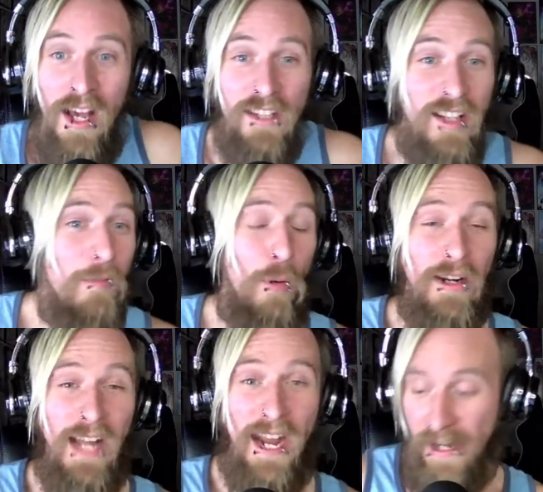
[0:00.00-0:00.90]
A
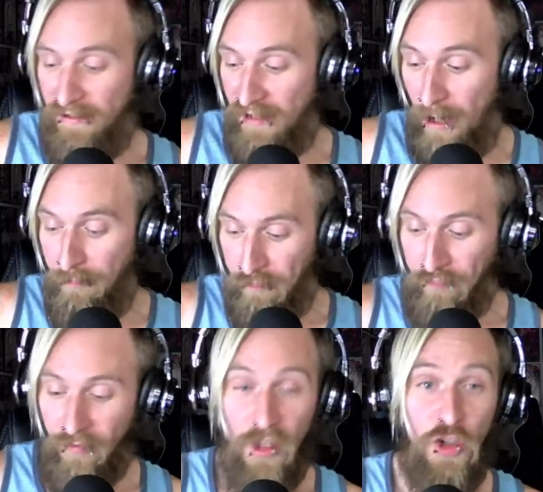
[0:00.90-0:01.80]
7.9 out of 10.
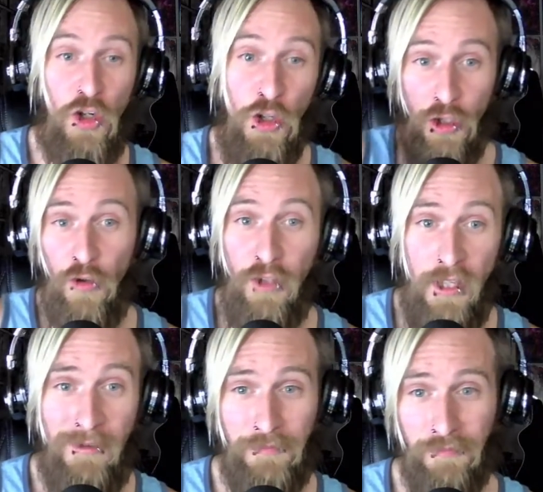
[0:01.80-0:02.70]
Good
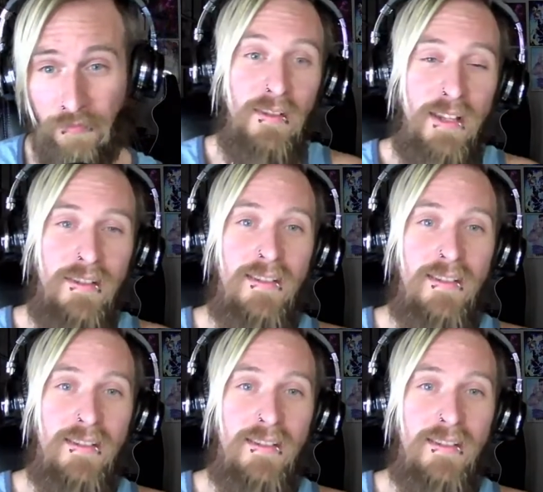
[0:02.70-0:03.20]
cookie. So let's